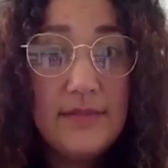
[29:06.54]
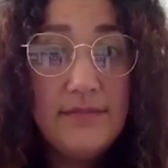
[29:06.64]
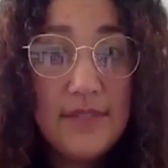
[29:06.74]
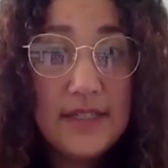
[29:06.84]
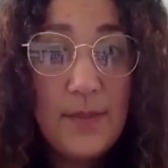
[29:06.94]

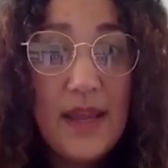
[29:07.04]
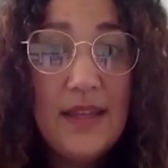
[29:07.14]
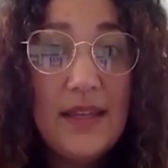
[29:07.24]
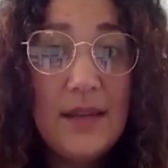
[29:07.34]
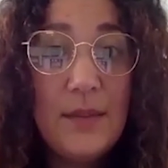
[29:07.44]

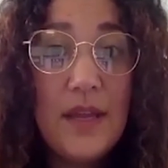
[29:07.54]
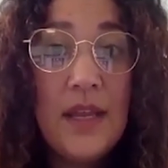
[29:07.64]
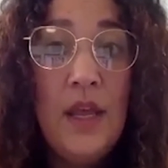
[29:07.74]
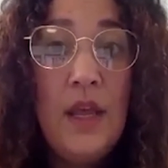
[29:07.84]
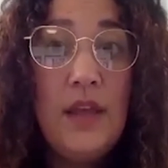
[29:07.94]
disbanded, but
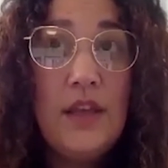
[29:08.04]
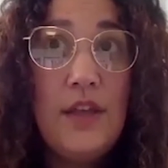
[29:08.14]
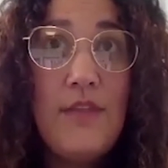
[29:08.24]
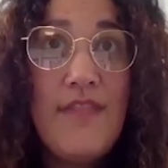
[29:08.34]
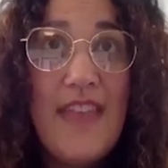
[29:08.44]

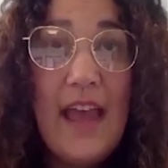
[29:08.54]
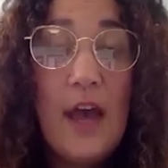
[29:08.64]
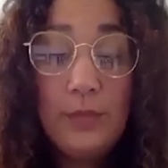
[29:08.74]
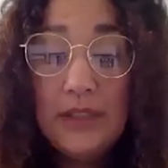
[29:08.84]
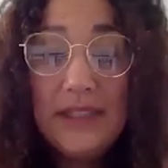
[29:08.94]
they
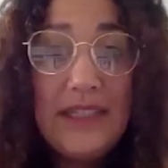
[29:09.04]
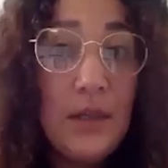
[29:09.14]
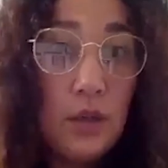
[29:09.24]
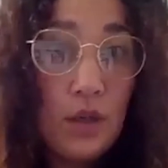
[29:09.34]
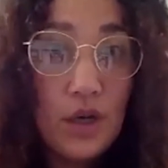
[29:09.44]
helped lead
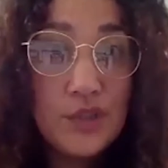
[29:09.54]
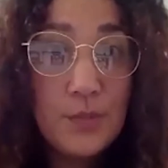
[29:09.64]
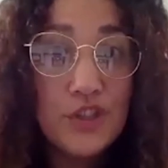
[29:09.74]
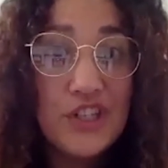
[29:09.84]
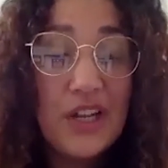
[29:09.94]
a large
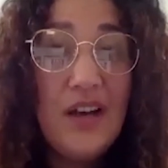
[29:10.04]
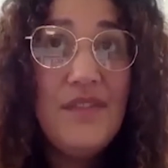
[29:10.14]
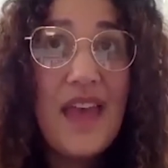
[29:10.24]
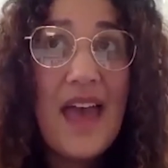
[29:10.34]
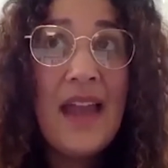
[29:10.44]
portion of
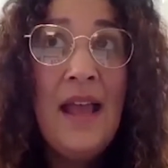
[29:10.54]
that.